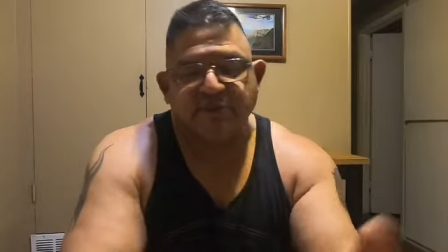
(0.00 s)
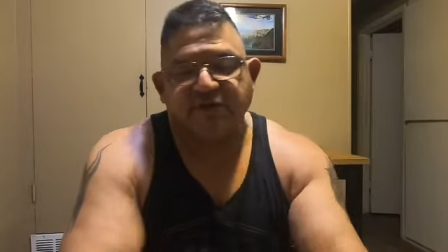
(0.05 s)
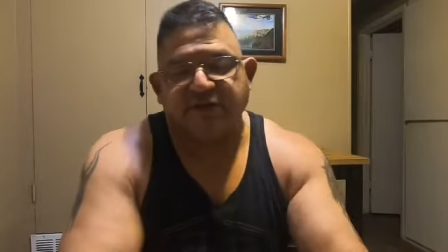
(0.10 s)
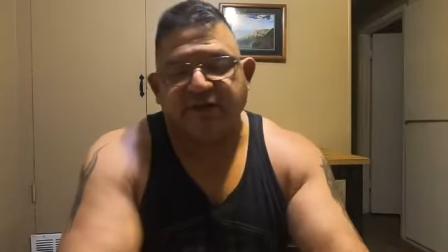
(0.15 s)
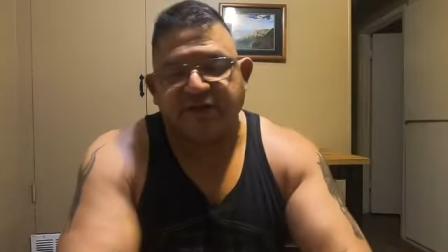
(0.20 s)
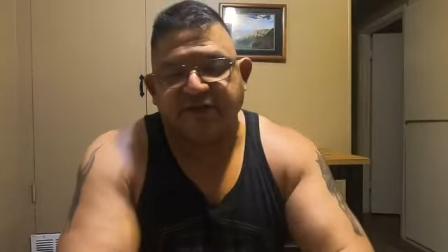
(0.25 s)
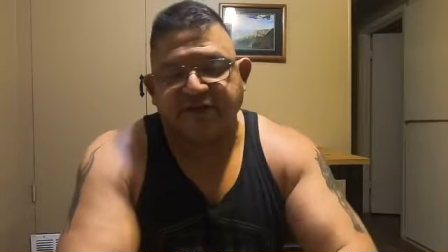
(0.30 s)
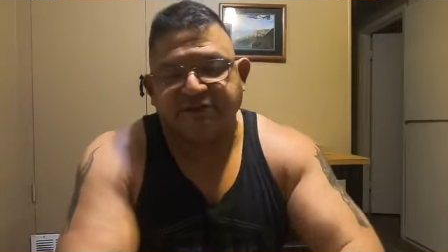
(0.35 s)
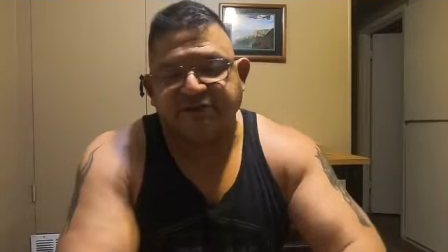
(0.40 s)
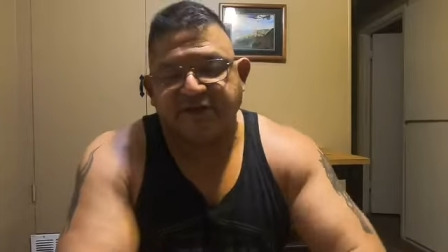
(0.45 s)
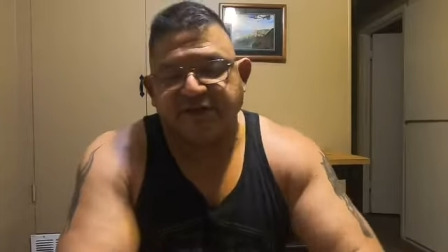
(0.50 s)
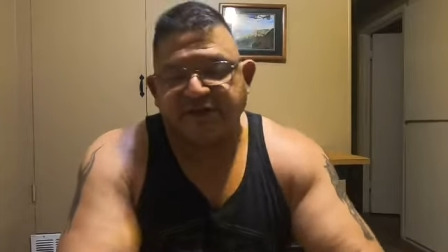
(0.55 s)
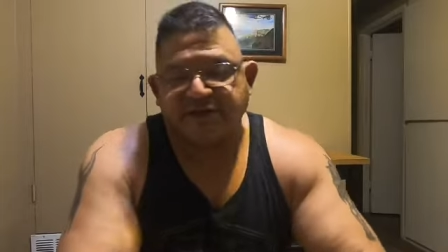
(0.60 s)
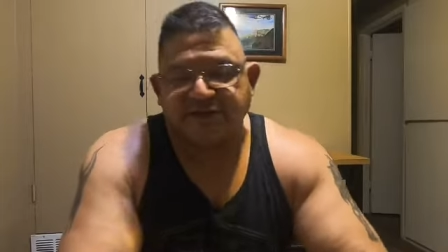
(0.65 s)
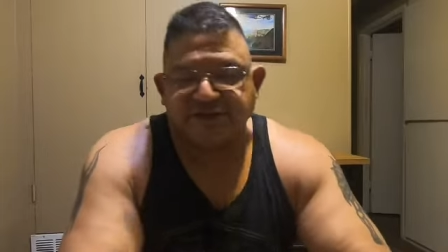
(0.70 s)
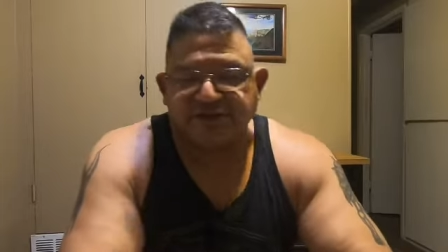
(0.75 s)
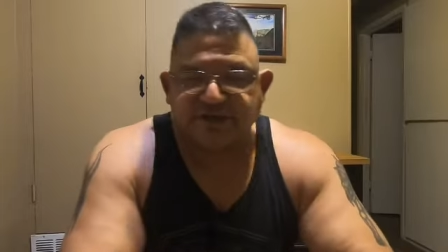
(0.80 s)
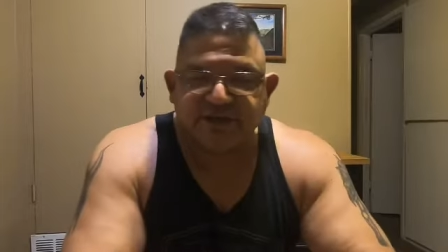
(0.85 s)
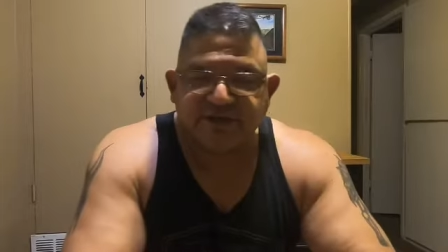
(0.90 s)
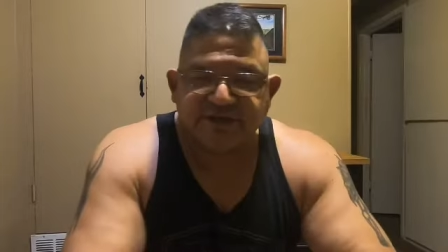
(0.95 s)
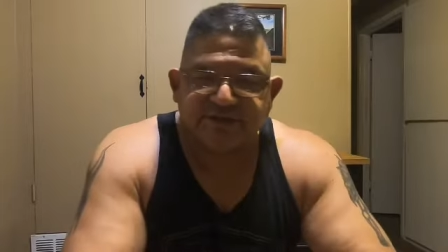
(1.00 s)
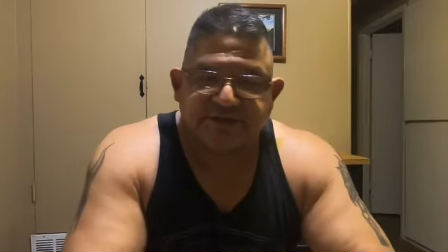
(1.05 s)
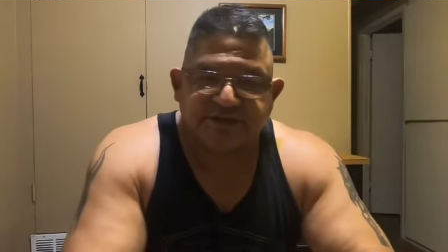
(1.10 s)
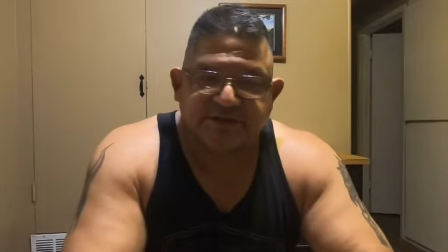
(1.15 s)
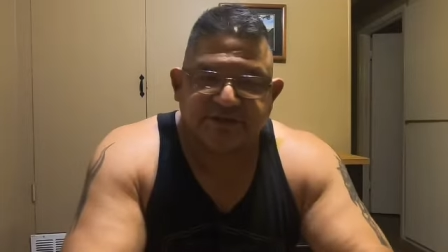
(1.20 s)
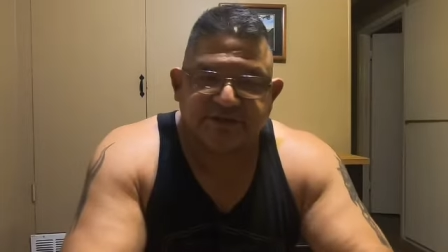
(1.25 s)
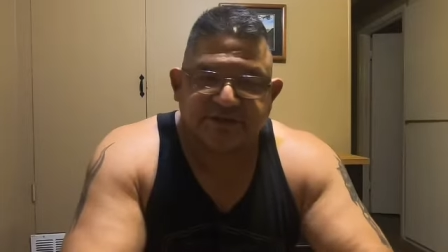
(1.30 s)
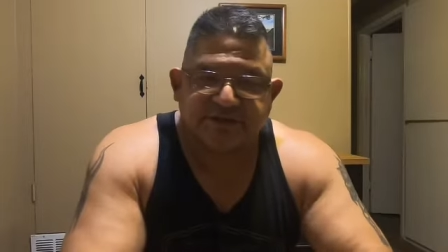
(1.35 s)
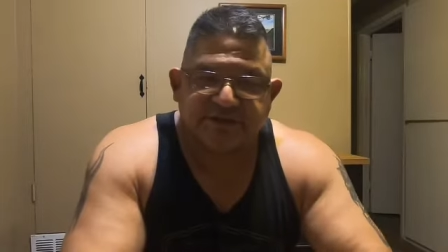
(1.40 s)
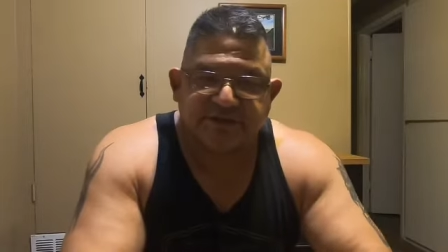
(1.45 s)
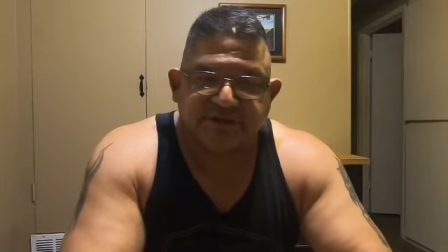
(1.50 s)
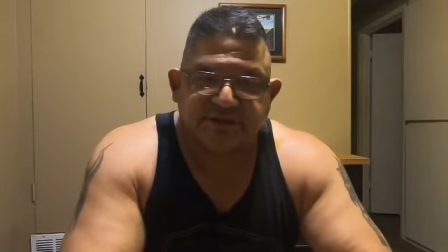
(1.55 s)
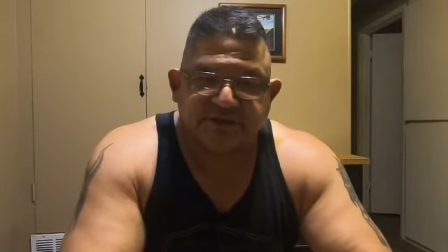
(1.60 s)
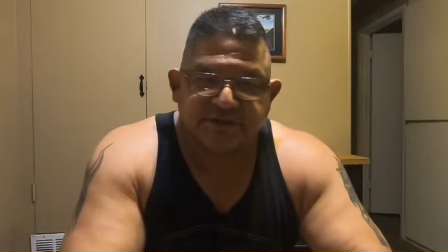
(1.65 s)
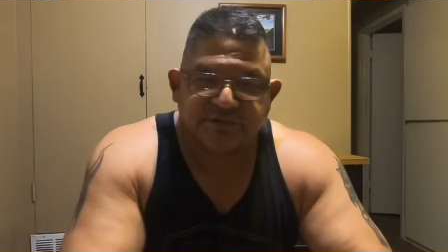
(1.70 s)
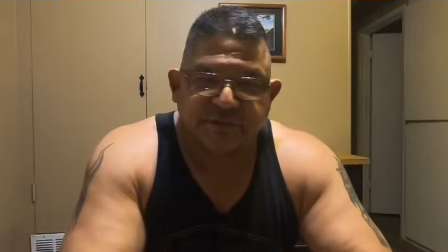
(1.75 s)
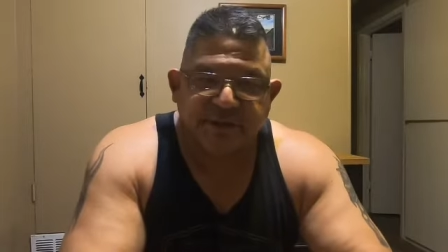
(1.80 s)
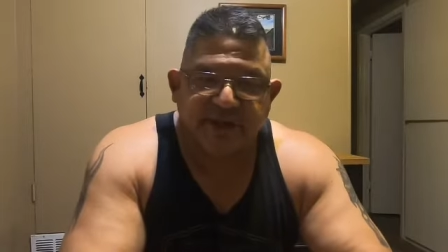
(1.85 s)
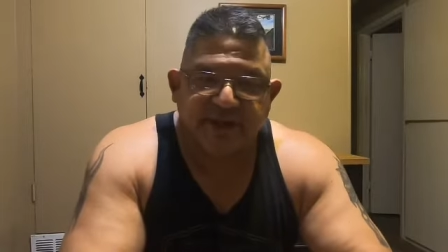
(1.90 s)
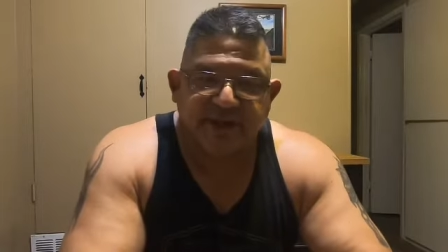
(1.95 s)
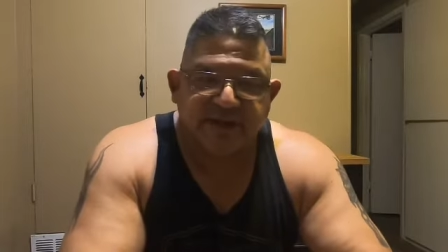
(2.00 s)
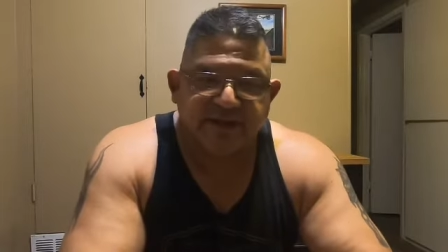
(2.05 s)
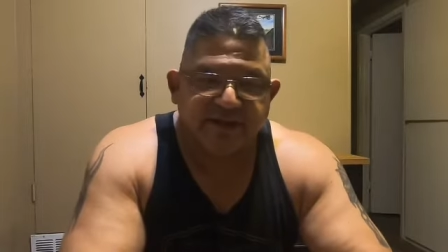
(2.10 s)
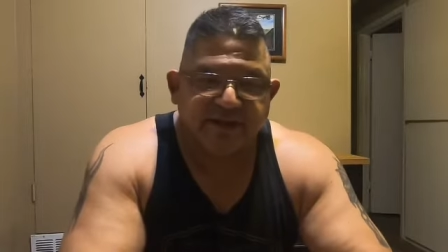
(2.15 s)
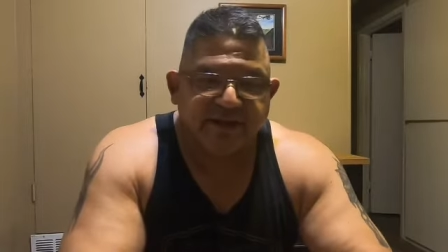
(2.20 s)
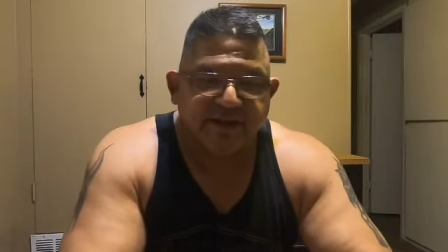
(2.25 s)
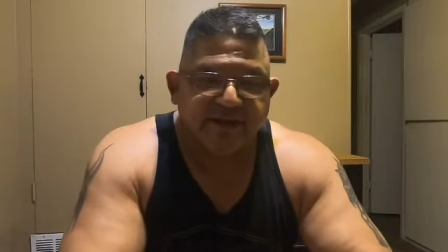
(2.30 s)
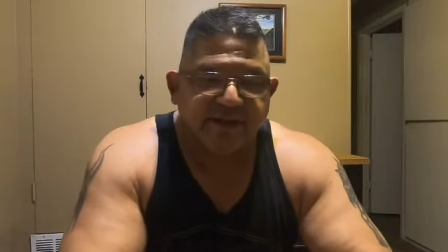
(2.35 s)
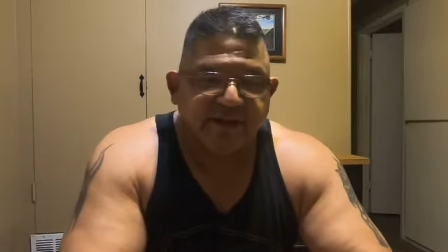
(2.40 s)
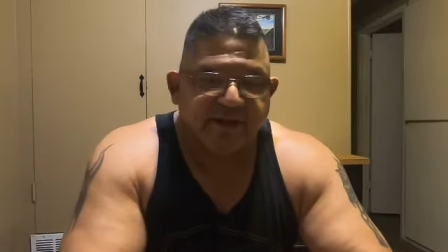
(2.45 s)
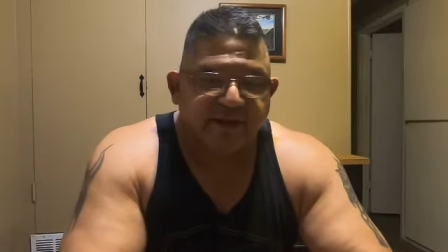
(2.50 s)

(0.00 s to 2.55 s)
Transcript: getting a second chance is is bad,